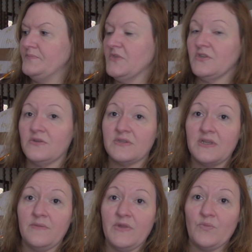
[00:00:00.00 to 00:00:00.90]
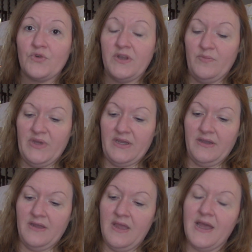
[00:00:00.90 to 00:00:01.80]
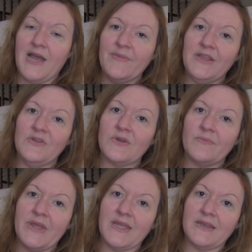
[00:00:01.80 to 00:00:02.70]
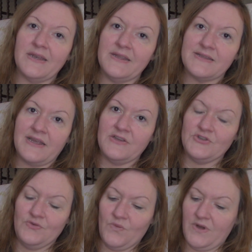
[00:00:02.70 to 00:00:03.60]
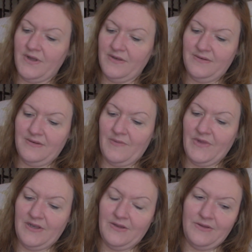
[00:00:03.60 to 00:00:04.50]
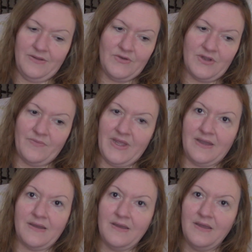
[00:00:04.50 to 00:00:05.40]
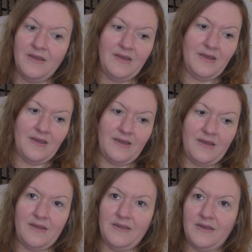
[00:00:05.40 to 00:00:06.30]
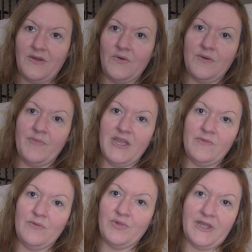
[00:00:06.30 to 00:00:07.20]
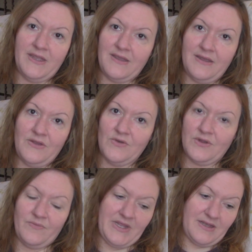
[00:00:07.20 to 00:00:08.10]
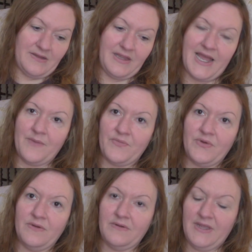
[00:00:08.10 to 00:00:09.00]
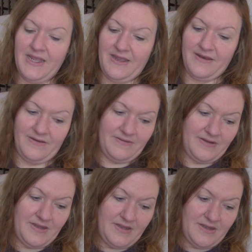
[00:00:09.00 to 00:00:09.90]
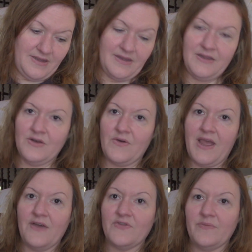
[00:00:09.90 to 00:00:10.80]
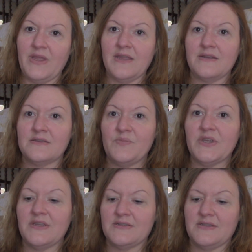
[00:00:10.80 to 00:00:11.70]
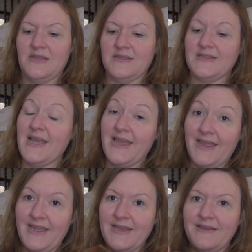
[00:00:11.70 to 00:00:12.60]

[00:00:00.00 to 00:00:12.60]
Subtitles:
So it's going to be pretty big. I mean, you can make it any size you want. I mean, you could make, you know, a baby blanket. You could make a lap gan. You don't have to make it as big as they say.